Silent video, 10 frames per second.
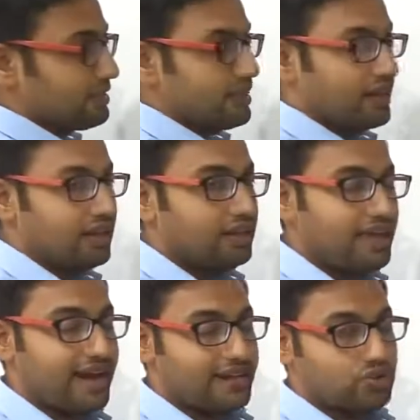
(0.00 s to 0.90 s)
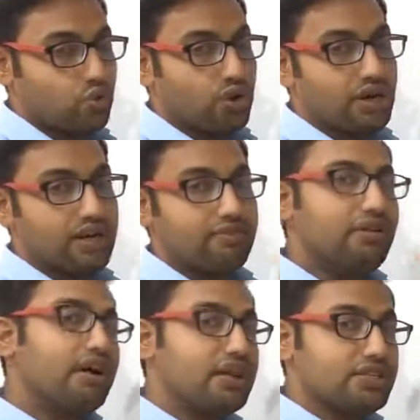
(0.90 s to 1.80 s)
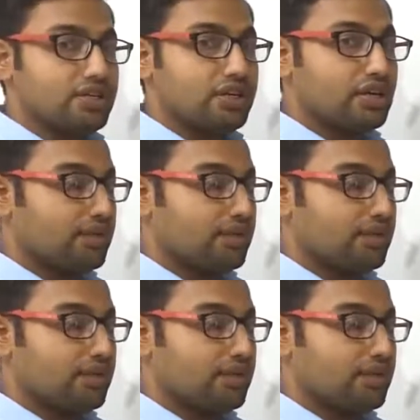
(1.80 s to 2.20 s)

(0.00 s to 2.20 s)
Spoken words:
string there is only one digit